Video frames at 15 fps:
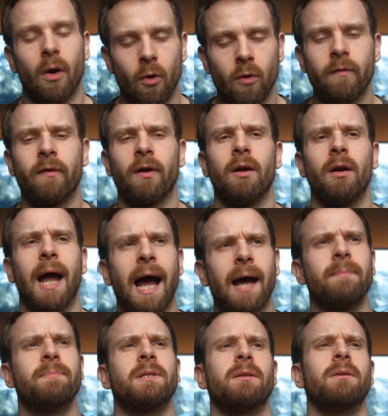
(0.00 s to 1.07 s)
over
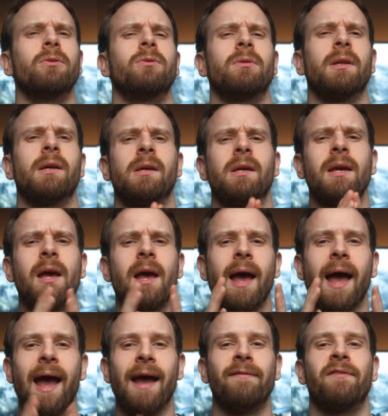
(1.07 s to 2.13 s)
absolutely
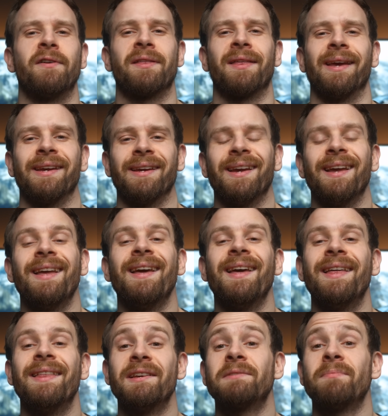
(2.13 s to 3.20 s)
everything.
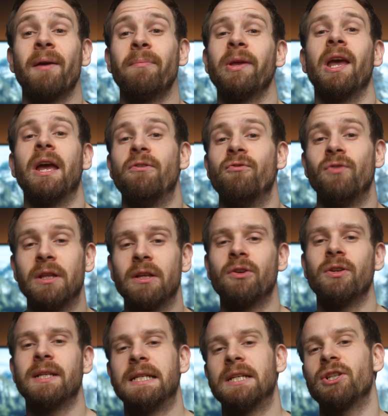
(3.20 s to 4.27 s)
This might be a really
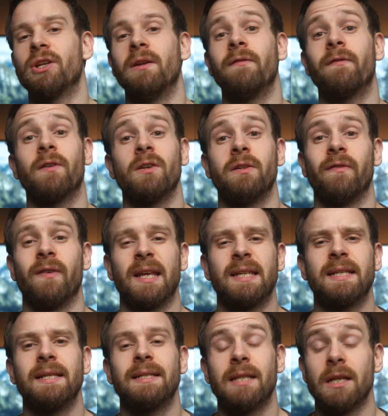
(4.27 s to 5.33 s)
good addition for
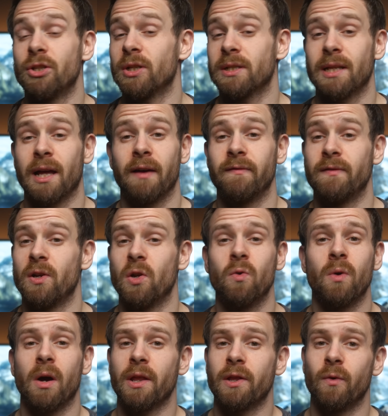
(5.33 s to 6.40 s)
devices that just have
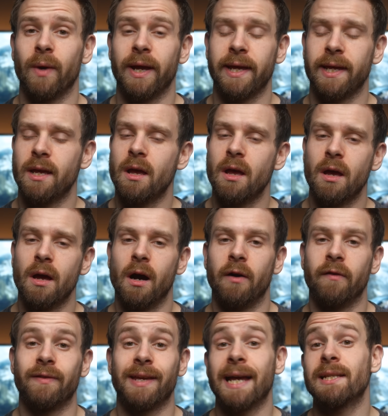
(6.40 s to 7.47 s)
no other way
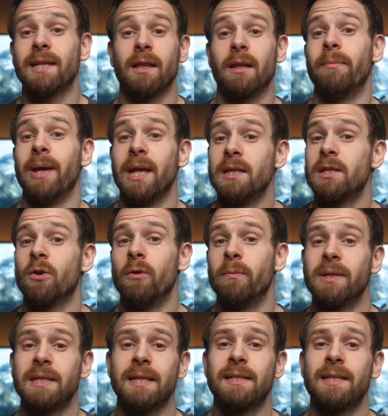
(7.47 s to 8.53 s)
of getting them into Home
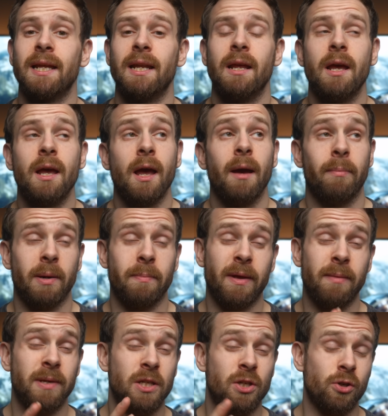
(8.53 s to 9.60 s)
Assistant, but
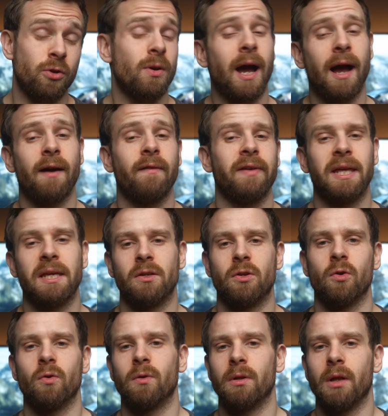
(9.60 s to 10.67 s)
maybe do have a
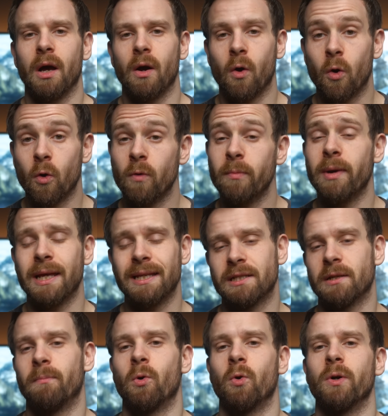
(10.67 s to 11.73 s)
Google Home
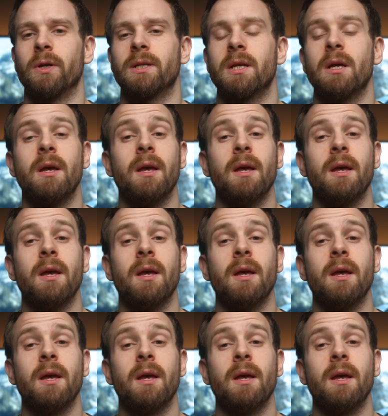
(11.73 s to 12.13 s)
support,